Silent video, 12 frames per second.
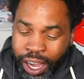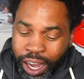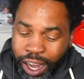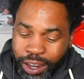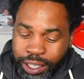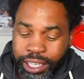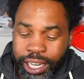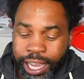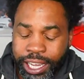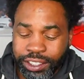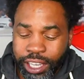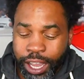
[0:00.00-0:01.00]
Oh, then
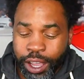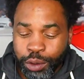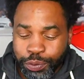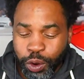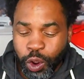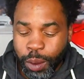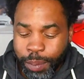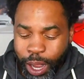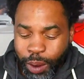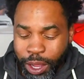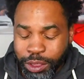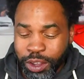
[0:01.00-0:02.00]
he say Floyd
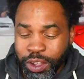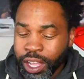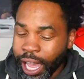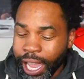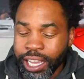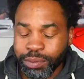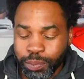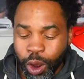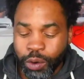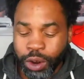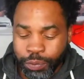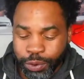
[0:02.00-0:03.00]
Mayweather, and he brought
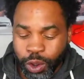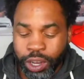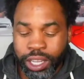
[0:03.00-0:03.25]
up Floyd.